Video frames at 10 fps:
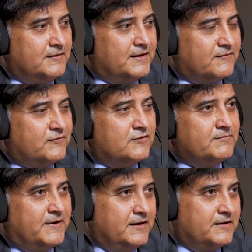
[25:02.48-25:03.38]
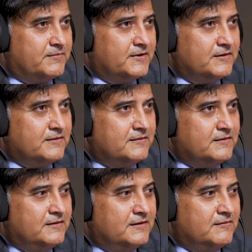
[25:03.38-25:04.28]
Then, of course, my elder brother,
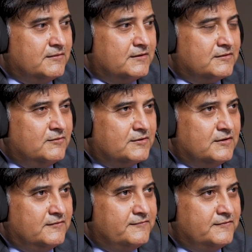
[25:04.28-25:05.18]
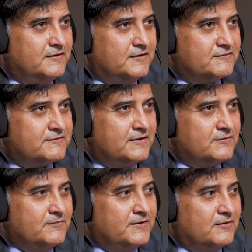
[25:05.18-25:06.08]
he was a source of
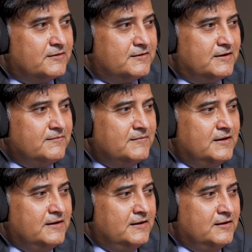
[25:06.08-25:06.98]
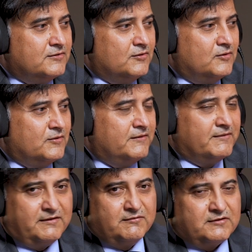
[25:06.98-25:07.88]
strength to me all the time. So
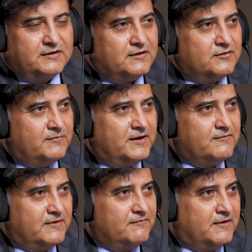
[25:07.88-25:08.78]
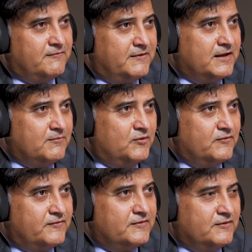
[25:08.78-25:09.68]
even he was here in Dubai when I
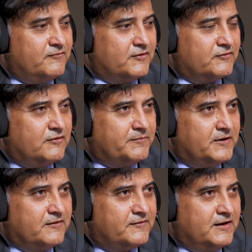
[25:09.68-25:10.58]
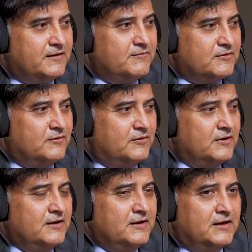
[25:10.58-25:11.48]
moved for a short period of time.
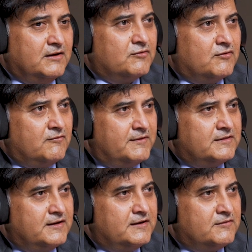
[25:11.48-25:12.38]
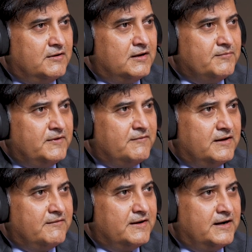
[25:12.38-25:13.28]
So he was always there to help me
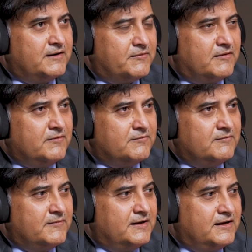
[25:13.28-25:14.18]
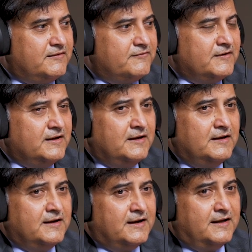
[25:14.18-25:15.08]
whenever I had problems in my life.
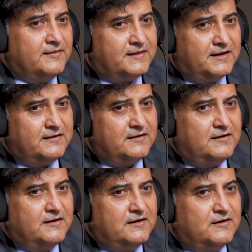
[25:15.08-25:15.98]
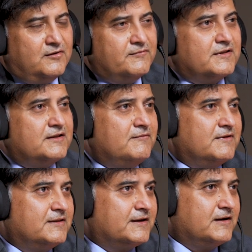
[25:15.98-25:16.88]
And then, obviously,
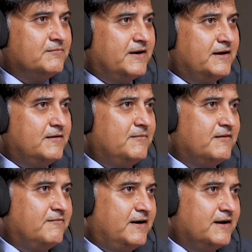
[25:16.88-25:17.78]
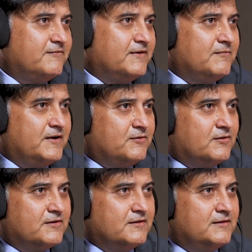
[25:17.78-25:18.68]
once I get married, my wife and my
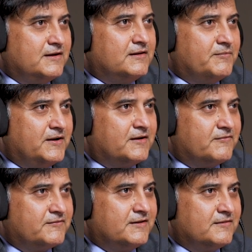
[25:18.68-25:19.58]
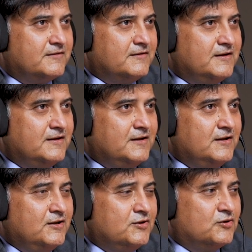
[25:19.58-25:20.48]
daughters, they are the pillar of strength.
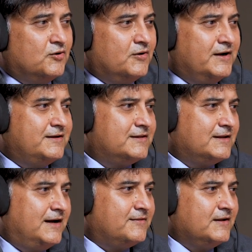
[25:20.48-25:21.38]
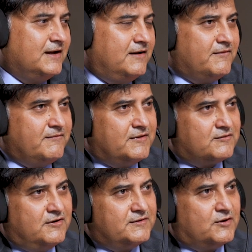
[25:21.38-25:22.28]
So I think everyone
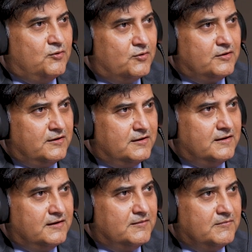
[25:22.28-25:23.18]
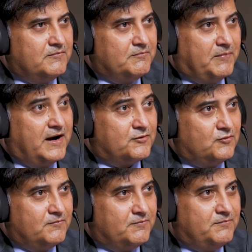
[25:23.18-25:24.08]
has got their own
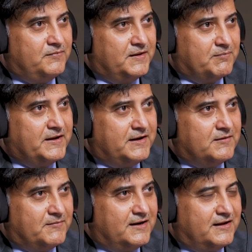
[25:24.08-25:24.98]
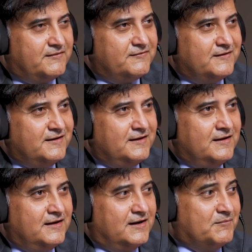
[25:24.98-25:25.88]
part they played in my life.
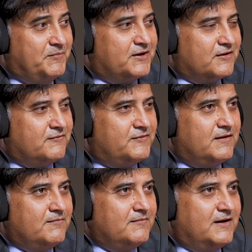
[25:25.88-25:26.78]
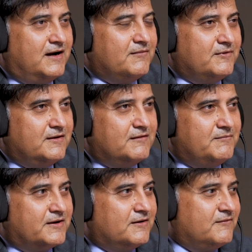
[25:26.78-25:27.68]
Because of them, I'm here.
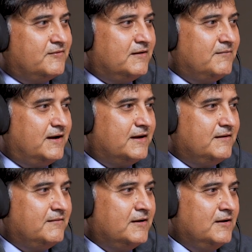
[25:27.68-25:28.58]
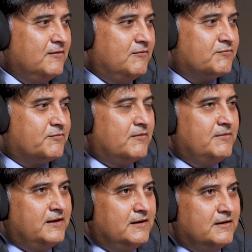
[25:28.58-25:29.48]
Because of them, I was
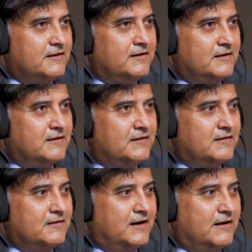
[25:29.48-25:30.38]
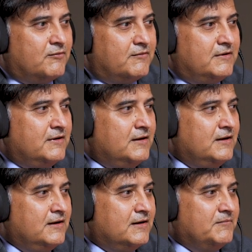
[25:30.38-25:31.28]
probably, I would,
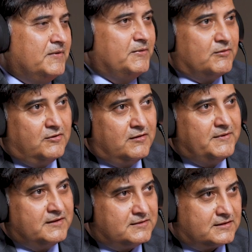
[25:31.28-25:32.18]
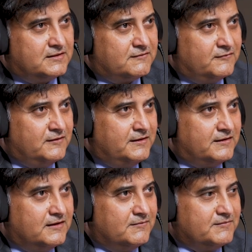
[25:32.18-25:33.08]
maybe you call me a successful in
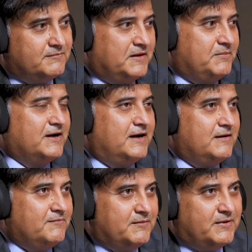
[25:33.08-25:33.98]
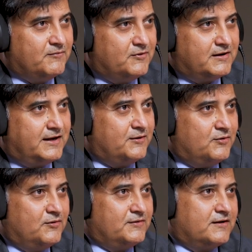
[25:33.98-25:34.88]
terms, maybe I am, maybe I'm not. I
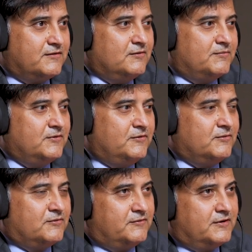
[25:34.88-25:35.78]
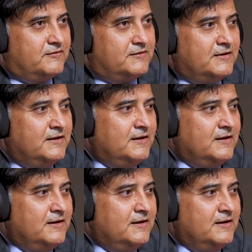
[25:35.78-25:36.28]
don't know. That's up to you to judge it.